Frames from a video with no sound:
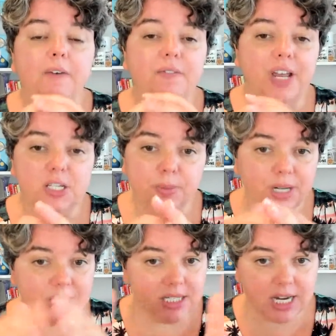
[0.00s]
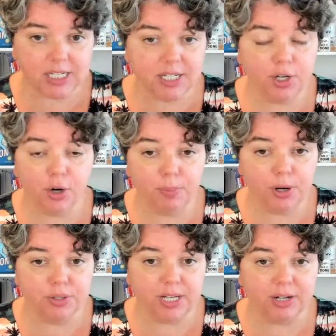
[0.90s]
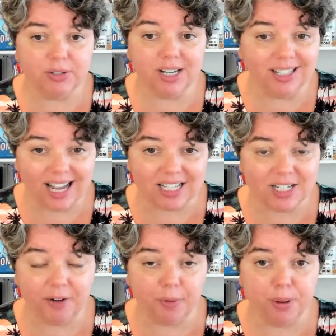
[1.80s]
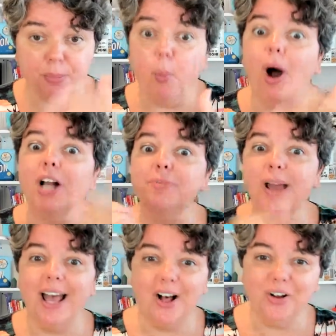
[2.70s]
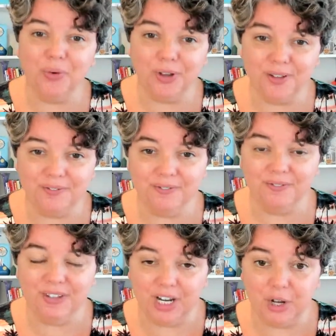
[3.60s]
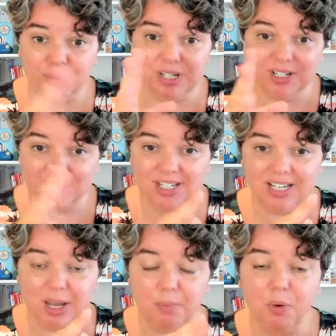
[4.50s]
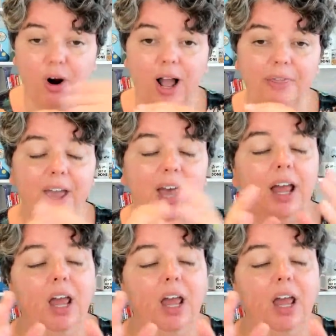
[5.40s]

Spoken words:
Facebook is testing your post out to lots of different people. Watch my algorithm video to get more on that.